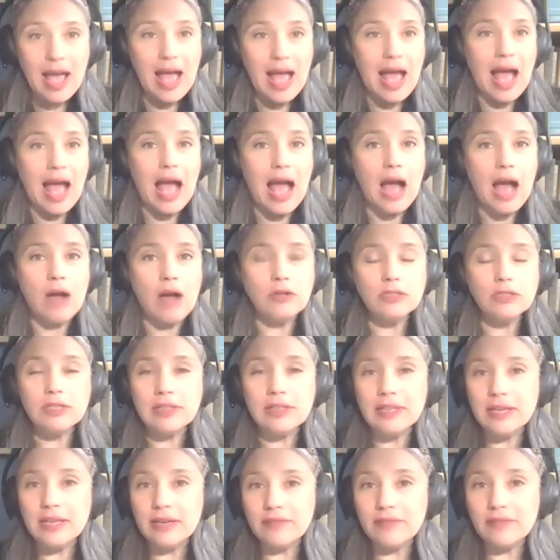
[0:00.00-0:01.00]
how to
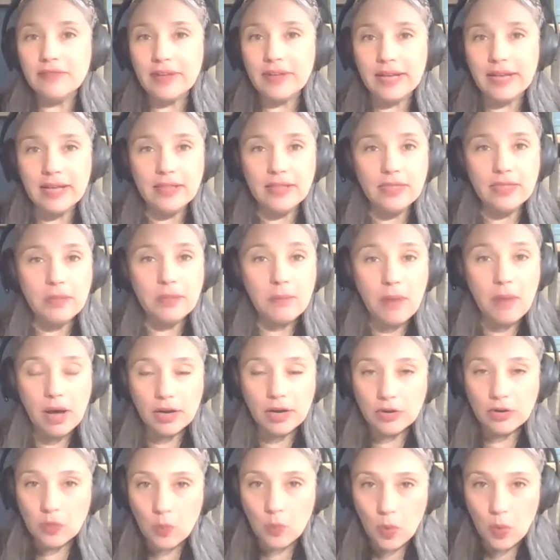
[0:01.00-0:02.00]
live in the
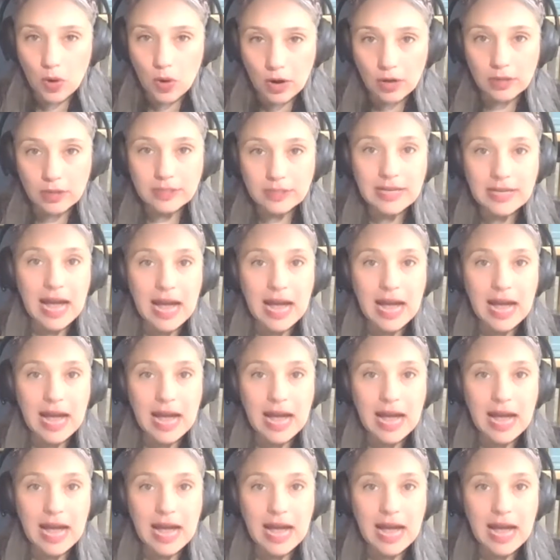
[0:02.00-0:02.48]
modern world,